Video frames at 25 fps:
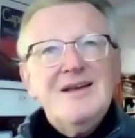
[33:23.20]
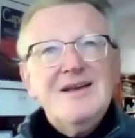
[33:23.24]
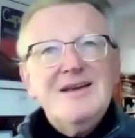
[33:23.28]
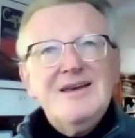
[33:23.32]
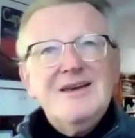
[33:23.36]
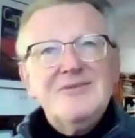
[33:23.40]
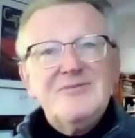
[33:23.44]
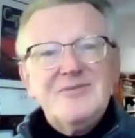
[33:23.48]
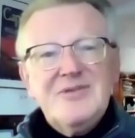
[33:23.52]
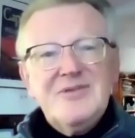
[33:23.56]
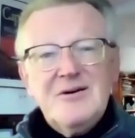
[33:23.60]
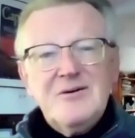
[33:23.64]

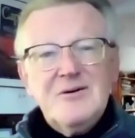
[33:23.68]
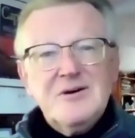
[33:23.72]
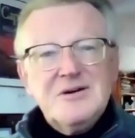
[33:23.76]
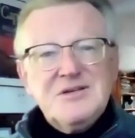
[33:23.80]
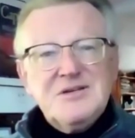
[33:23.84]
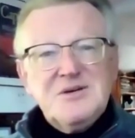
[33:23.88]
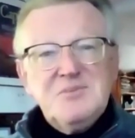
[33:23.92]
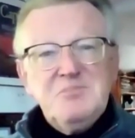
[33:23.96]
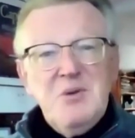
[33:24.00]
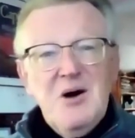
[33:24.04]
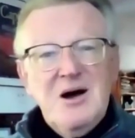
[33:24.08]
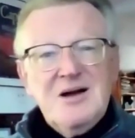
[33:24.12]
if there are
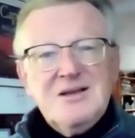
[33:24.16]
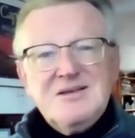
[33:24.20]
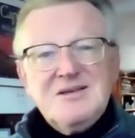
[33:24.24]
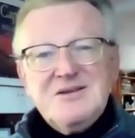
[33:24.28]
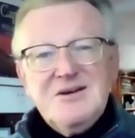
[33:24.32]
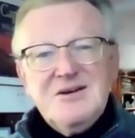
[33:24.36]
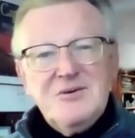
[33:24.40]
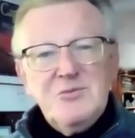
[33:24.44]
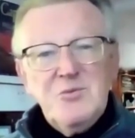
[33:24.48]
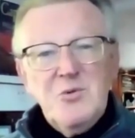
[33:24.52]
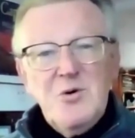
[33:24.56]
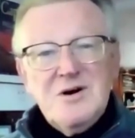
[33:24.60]
spots
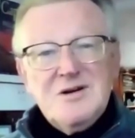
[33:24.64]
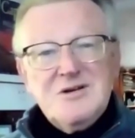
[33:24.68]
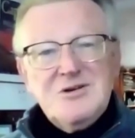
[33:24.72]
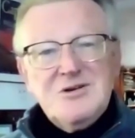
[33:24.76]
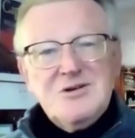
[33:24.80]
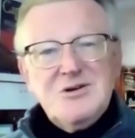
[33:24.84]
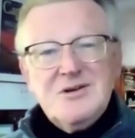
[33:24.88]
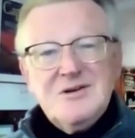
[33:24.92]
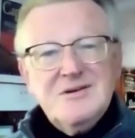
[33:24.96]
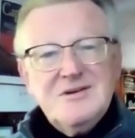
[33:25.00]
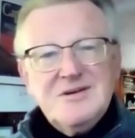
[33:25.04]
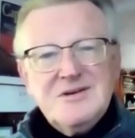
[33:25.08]
on
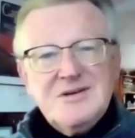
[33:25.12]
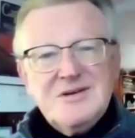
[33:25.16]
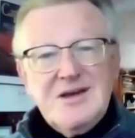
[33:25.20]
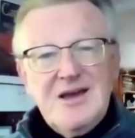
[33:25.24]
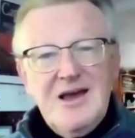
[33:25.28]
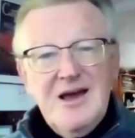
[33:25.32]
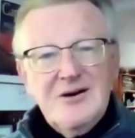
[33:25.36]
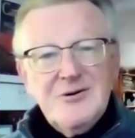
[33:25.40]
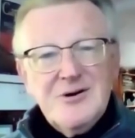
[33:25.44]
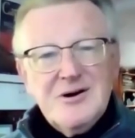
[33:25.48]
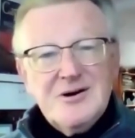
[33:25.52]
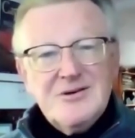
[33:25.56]
Washington's
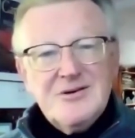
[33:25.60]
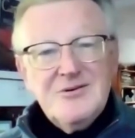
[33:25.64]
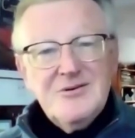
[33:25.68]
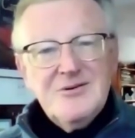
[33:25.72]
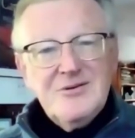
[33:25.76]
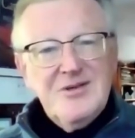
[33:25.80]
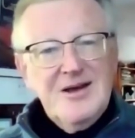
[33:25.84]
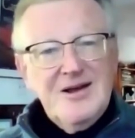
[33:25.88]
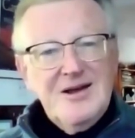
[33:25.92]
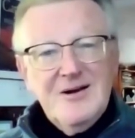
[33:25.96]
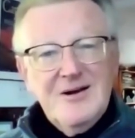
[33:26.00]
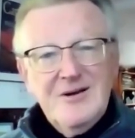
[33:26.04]
character,
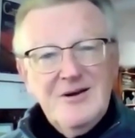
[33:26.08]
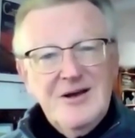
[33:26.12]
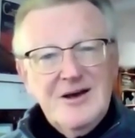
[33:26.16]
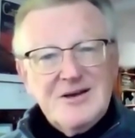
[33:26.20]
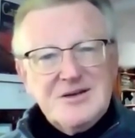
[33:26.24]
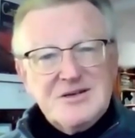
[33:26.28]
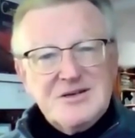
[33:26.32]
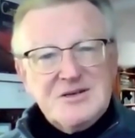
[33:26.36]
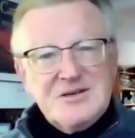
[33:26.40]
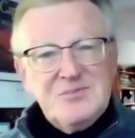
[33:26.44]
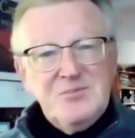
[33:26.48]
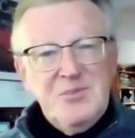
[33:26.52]
they are like
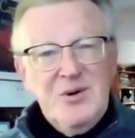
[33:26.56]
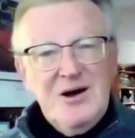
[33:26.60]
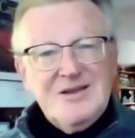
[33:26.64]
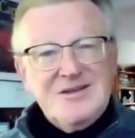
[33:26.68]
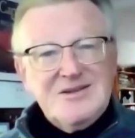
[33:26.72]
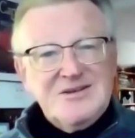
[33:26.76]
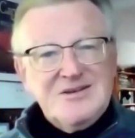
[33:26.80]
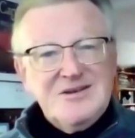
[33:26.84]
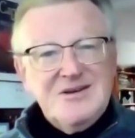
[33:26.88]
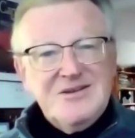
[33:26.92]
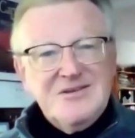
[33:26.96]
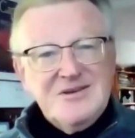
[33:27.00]

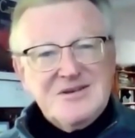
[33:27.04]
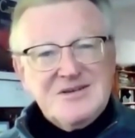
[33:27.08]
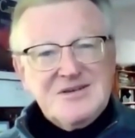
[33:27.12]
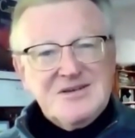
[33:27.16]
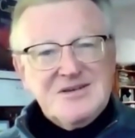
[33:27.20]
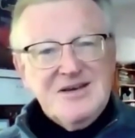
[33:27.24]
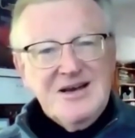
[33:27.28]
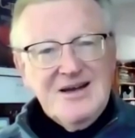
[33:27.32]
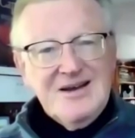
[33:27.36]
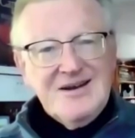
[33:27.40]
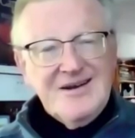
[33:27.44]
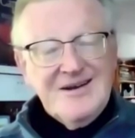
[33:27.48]
spots on the
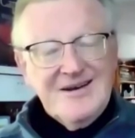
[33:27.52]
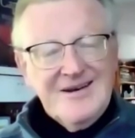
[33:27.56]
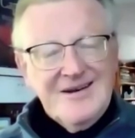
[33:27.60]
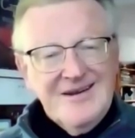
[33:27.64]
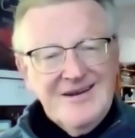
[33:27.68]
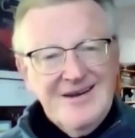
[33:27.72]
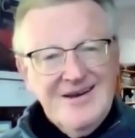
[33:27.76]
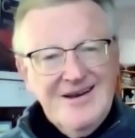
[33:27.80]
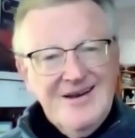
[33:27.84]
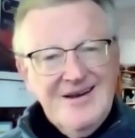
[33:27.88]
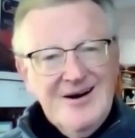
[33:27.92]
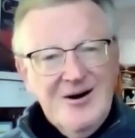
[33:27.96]
sun,
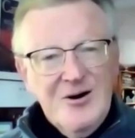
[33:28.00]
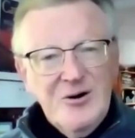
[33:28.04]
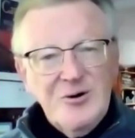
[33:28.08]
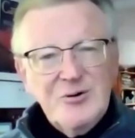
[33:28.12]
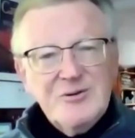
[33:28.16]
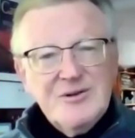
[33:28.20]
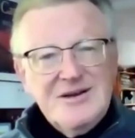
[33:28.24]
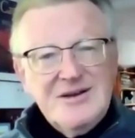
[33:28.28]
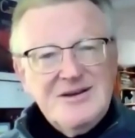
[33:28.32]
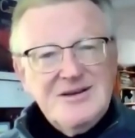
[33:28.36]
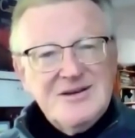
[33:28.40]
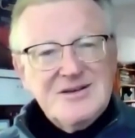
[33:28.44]

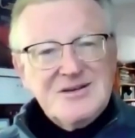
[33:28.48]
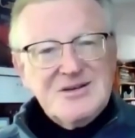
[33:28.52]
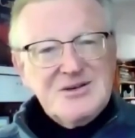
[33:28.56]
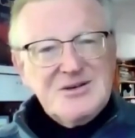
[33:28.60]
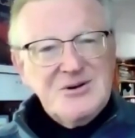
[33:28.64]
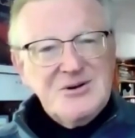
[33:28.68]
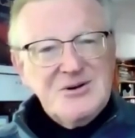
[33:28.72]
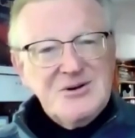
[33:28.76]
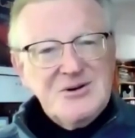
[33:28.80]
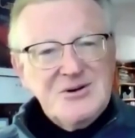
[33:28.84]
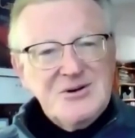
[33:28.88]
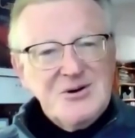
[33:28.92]
only
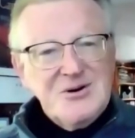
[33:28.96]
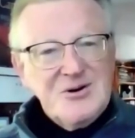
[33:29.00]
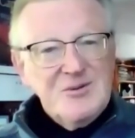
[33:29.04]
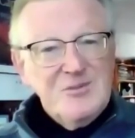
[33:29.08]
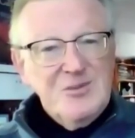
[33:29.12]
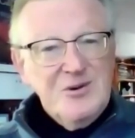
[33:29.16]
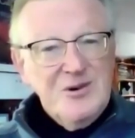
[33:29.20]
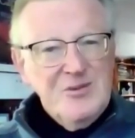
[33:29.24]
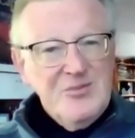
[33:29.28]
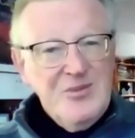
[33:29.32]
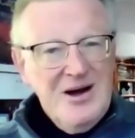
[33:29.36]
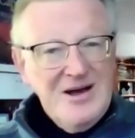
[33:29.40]

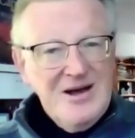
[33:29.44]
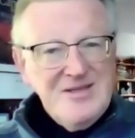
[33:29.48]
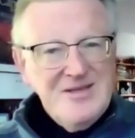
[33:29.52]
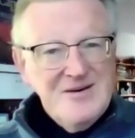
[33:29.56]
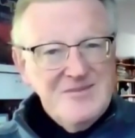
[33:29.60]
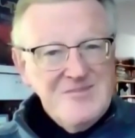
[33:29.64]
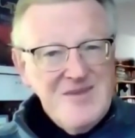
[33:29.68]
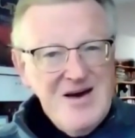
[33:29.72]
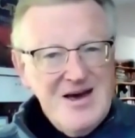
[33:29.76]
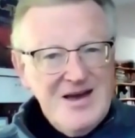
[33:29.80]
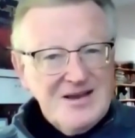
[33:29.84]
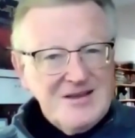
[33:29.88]
discernible by
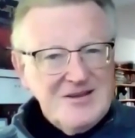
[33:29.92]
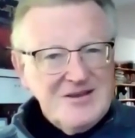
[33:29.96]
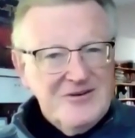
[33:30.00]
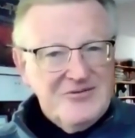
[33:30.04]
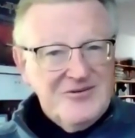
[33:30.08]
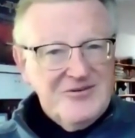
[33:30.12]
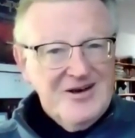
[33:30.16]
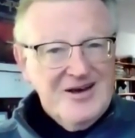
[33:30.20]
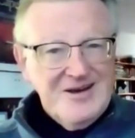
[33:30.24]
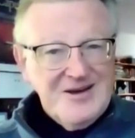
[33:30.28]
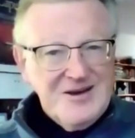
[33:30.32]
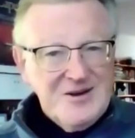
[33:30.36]
the
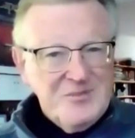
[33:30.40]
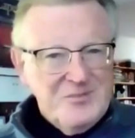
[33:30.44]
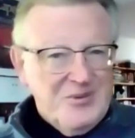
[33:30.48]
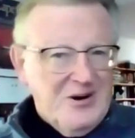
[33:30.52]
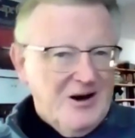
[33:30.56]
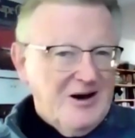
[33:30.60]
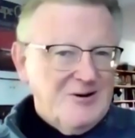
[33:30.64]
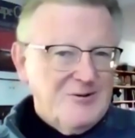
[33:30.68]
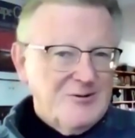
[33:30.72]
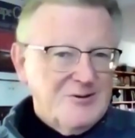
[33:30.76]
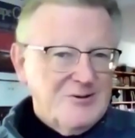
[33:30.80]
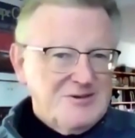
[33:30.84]
magnifying
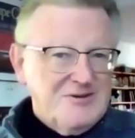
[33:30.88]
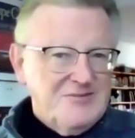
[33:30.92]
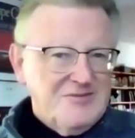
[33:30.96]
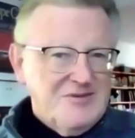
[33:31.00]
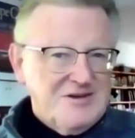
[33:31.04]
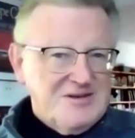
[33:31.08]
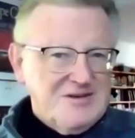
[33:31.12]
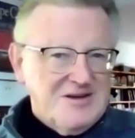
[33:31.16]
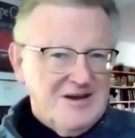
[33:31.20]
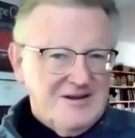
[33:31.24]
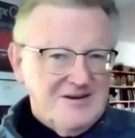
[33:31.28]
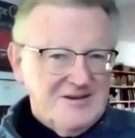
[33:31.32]
powers of the
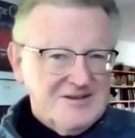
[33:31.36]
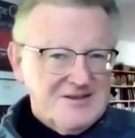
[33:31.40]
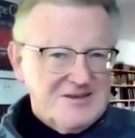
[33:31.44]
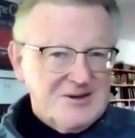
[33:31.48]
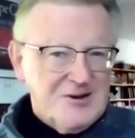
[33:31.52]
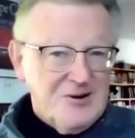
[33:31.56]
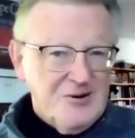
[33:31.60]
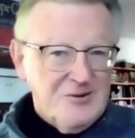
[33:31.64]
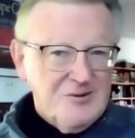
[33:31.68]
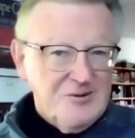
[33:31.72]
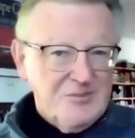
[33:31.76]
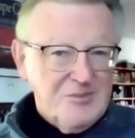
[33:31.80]

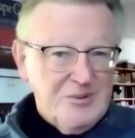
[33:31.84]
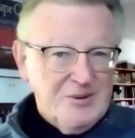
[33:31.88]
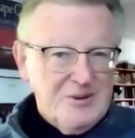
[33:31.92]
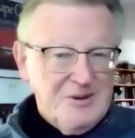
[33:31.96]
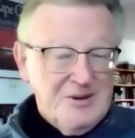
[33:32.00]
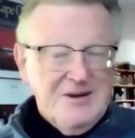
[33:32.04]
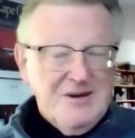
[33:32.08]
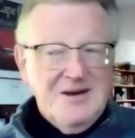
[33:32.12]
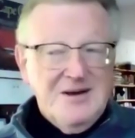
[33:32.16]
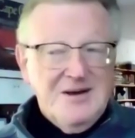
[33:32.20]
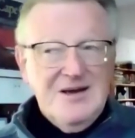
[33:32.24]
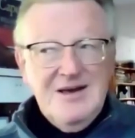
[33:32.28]
telescope.
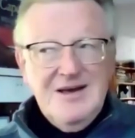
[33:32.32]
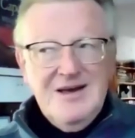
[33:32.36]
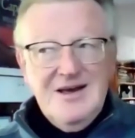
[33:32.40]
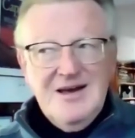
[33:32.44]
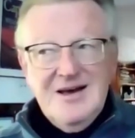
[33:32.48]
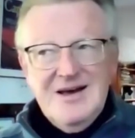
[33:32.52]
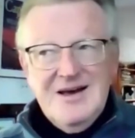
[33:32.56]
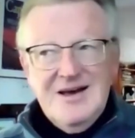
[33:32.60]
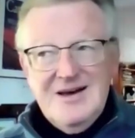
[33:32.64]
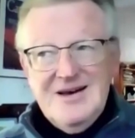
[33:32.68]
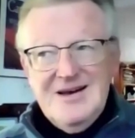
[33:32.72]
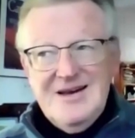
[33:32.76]

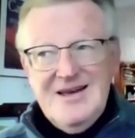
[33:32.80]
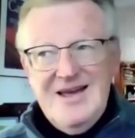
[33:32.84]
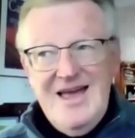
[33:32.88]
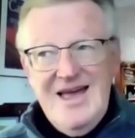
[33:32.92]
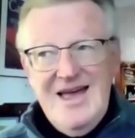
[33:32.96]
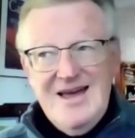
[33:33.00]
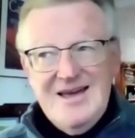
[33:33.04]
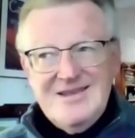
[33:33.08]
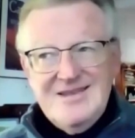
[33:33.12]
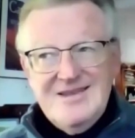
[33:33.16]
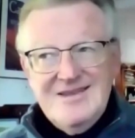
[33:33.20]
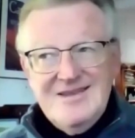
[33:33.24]
Uh,
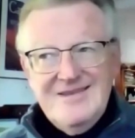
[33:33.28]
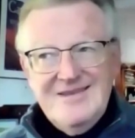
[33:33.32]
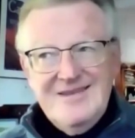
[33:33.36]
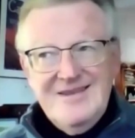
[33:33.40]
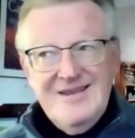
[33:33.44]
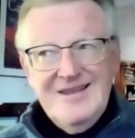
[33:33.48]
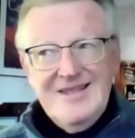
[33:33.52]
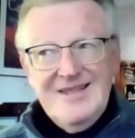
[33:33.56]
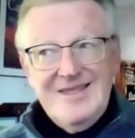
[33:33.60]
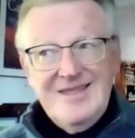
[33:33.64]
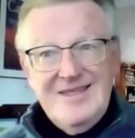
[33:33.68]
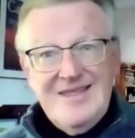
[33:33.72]
and
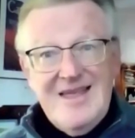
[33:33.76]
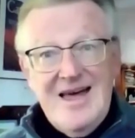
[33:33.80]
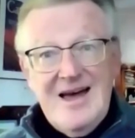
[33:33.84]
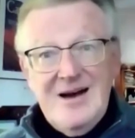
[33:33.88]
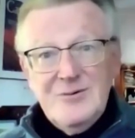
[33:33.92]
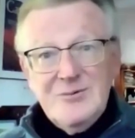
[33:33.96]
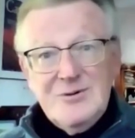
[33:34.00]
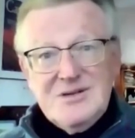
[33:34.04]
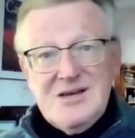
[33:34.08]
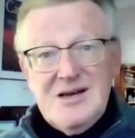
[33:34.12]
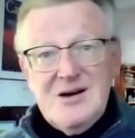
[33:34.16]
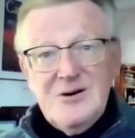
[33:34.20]
that
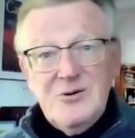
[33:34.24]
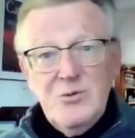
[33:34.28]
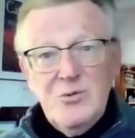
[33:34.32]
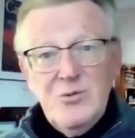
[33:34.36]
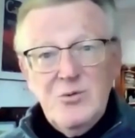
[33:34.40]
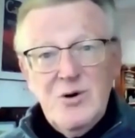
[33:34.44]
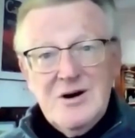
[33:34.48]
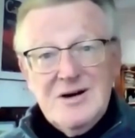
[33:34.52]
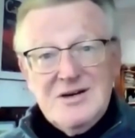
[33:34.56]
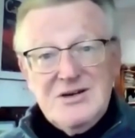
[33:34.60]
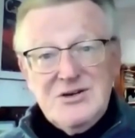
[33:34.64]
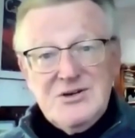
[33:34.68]
was how
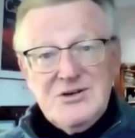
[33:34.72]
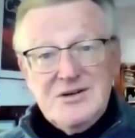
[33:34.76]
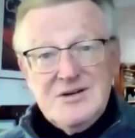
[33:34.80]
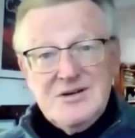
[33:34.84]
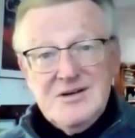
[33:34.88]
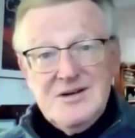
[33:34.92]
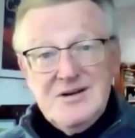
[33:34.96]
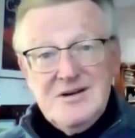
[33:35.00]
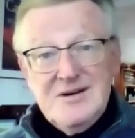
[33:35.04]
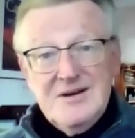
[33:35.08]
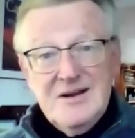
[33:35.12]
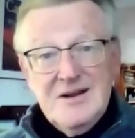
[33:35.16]

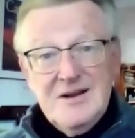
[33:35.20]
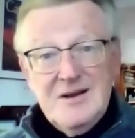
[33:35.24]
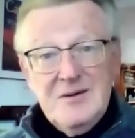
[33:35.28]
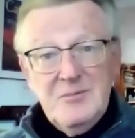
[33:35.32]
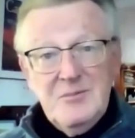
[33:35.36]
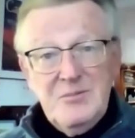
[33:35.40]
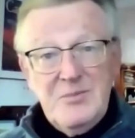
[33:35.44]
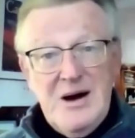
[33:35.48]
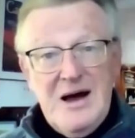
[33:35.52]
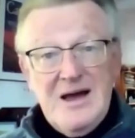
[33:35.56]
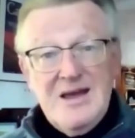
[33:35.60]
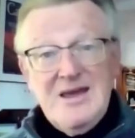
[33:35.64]
Washington,
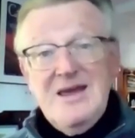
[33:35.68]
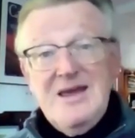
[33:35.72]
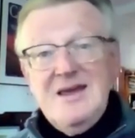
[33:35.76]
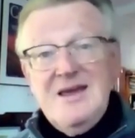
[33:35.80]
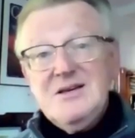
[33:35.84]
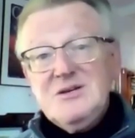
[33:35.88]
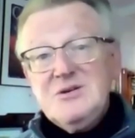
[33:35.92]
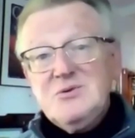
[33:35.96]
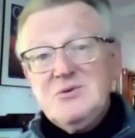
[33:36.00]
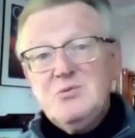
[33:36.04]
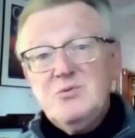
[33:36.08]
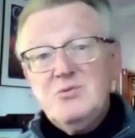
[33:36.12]
by
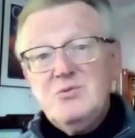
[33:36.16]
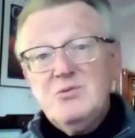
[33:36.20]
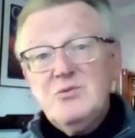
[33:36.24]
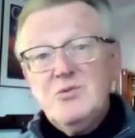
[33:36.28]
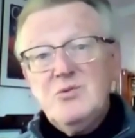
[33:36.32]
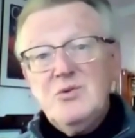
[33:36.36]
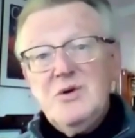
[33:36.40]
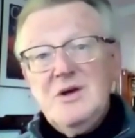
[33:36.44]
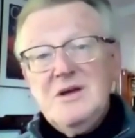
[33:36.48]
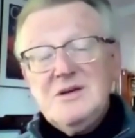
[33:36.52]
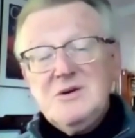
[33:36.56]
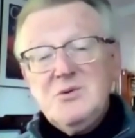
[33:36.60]
his,
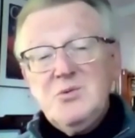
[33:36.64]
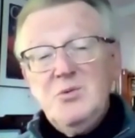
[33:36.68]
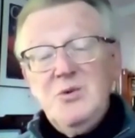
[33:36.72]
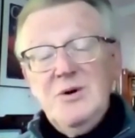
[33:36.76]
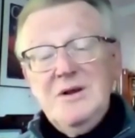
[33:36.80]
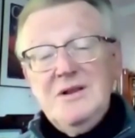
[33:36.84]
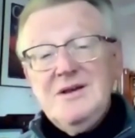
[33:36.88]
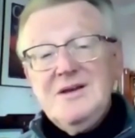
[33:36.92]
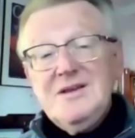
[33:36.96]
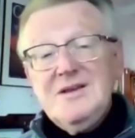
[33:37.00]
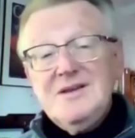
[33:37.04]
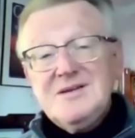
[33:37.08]
his
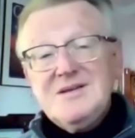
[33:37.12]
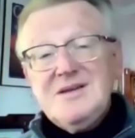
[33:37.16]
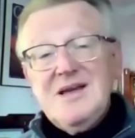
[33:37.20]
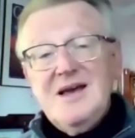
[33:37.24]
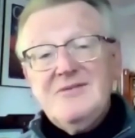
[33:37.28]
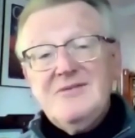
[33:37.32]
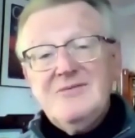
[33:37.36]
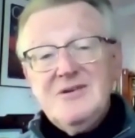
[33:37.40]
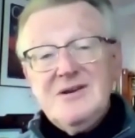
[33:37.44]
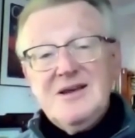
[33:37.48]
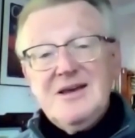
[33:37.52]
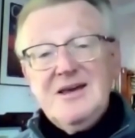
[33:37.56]
willingness
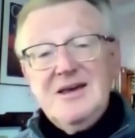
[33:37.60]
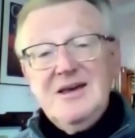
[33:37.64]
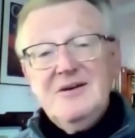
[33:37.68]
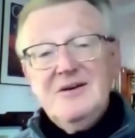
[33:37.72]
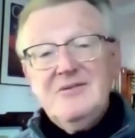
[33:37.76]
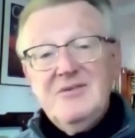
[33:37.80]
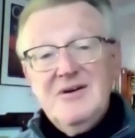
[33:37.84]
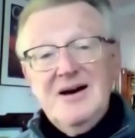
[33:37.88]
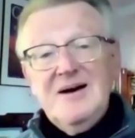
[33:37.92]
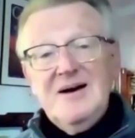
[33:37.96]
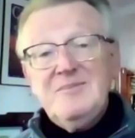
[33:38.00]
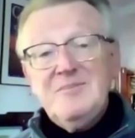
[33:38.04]
ever to give
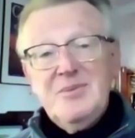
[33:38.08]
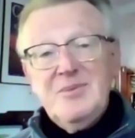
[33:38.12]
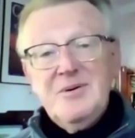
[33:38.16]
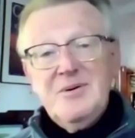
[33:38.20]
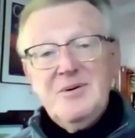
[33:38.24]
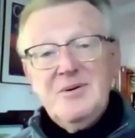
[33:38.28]
up,